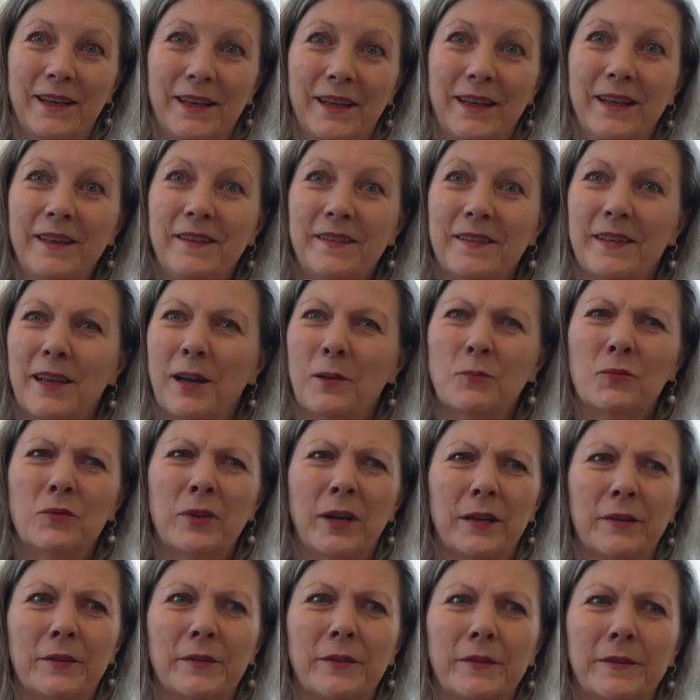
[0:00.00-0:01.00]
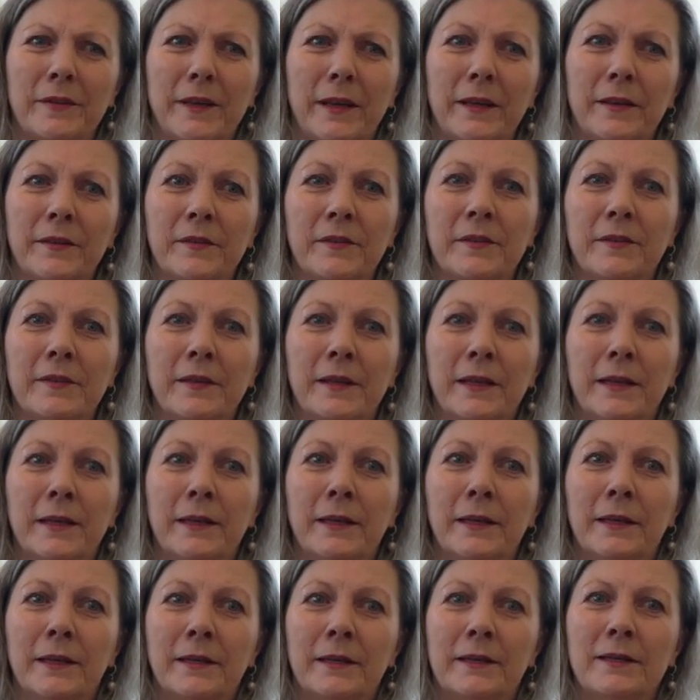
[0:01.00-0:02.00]
He somewhere says
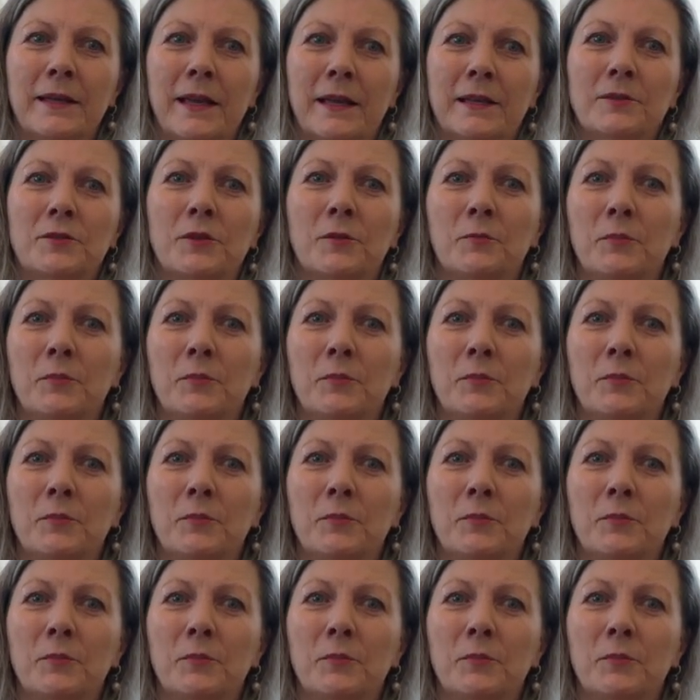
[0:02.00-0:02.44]
that